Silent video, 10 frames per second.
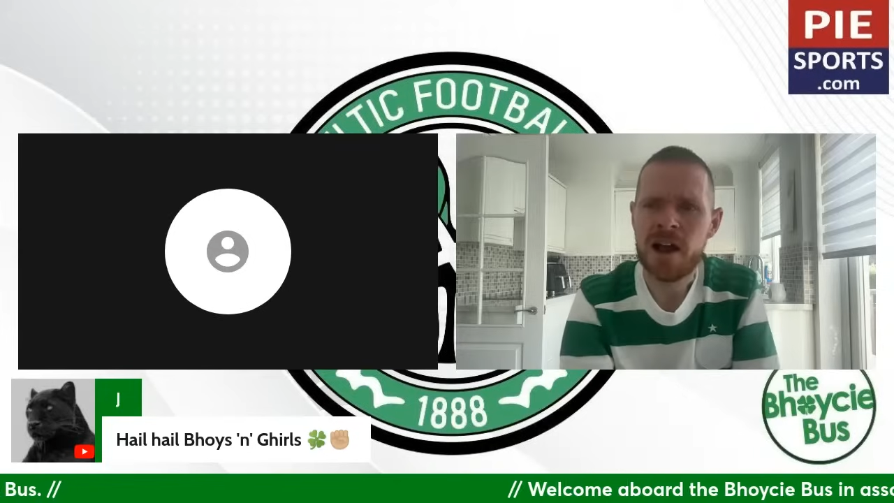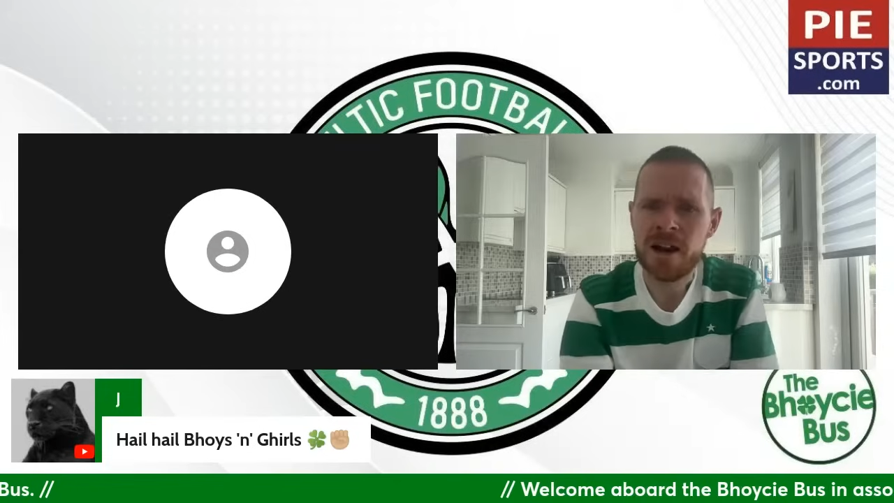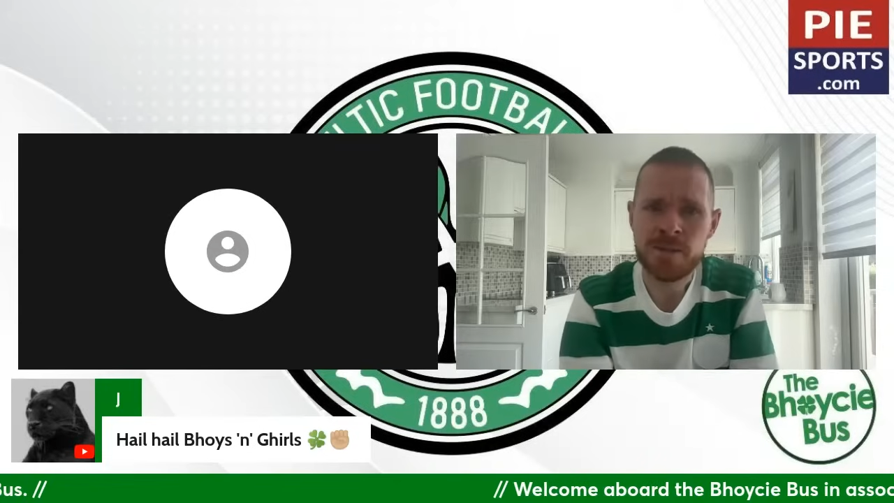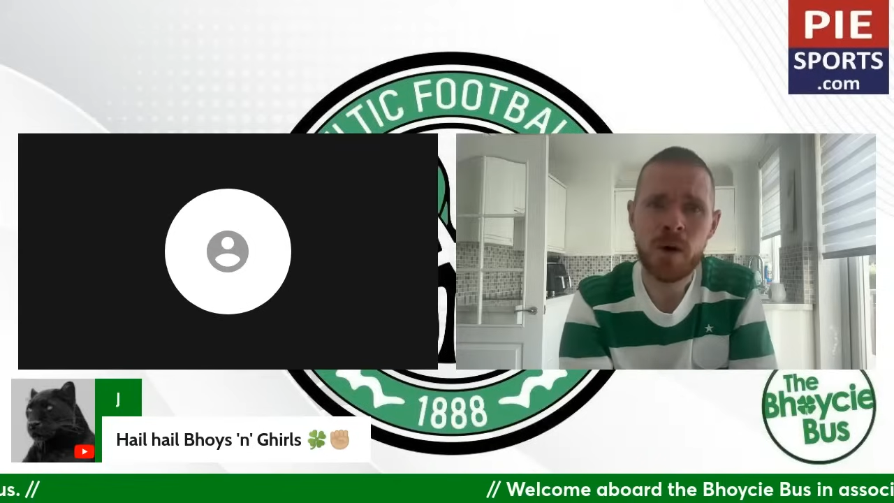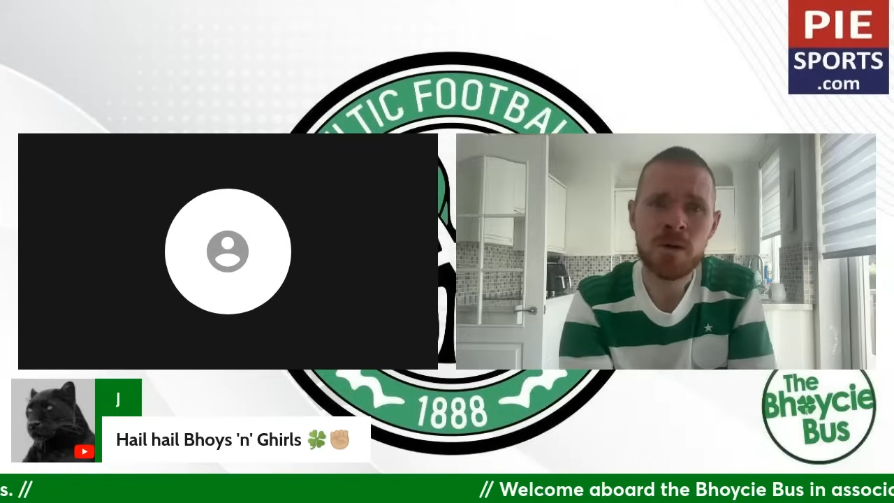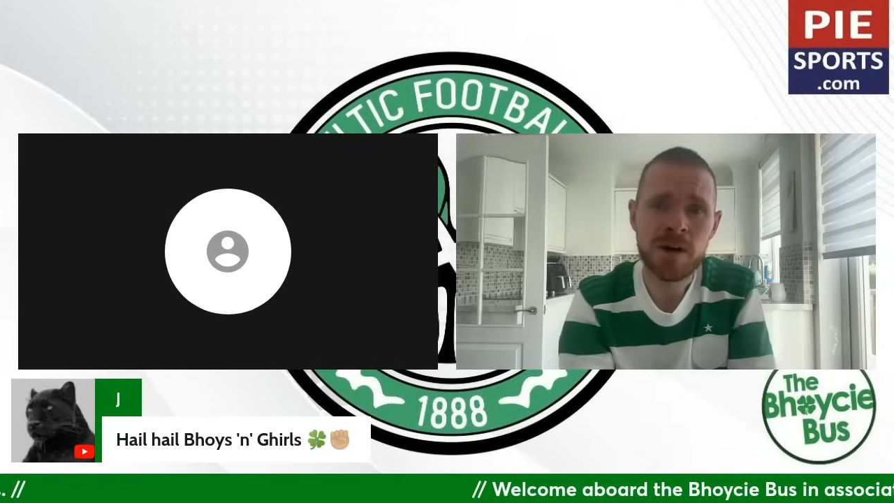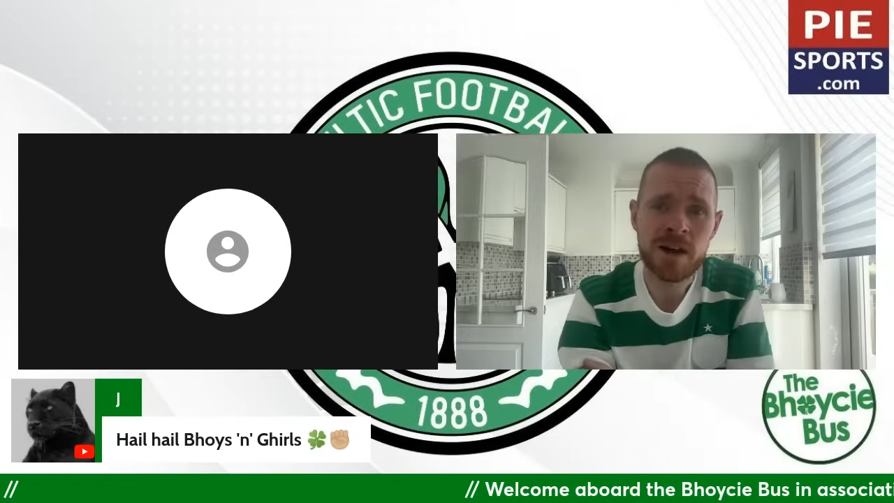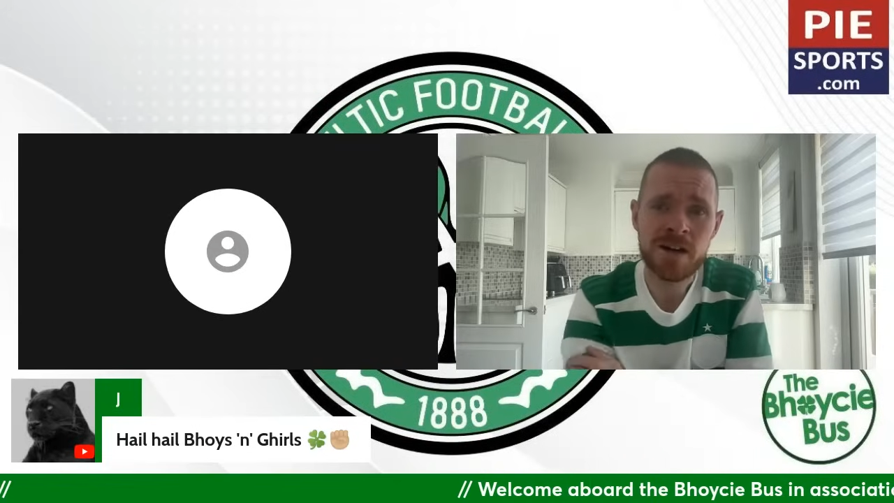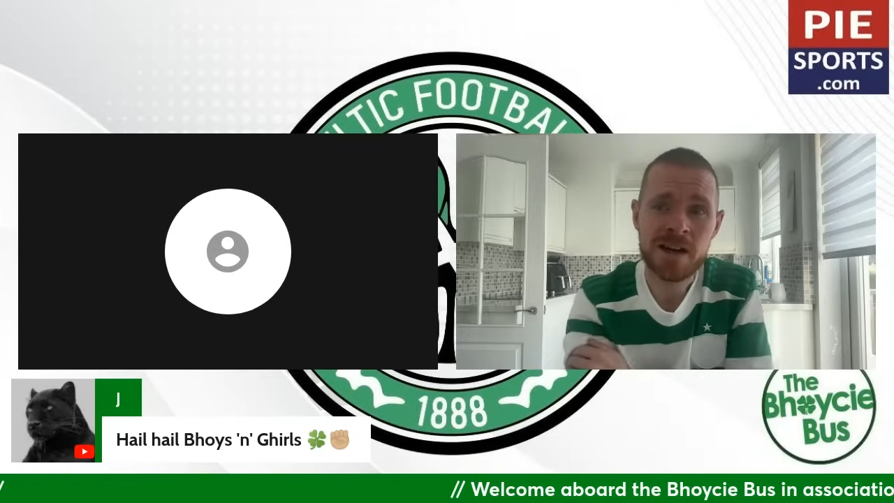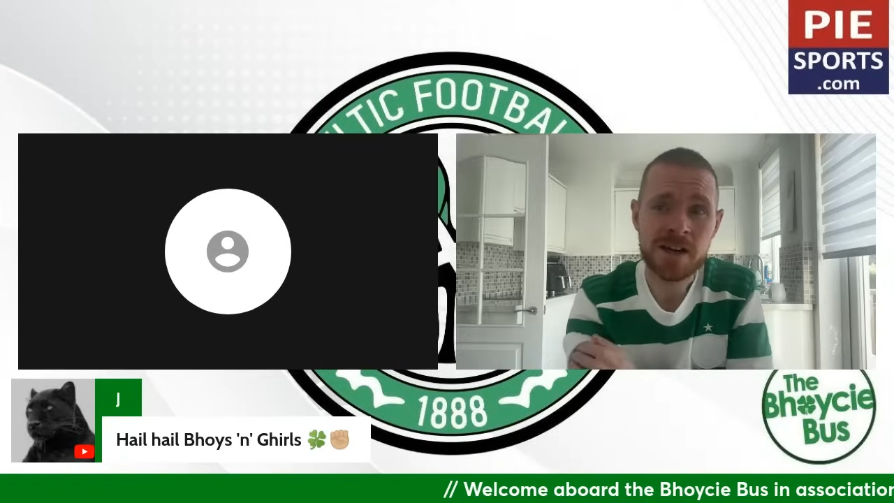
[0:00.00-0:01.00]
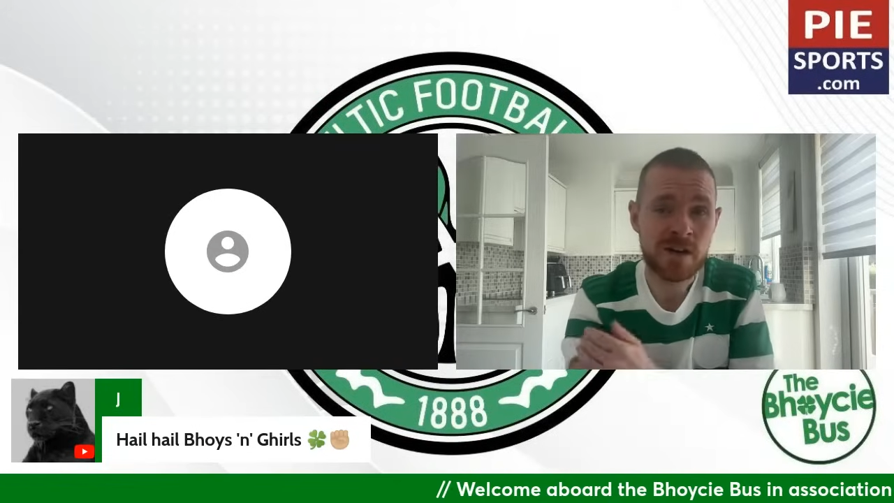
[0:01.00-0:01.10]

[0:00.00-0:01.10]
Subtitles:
and he pulled him in a line.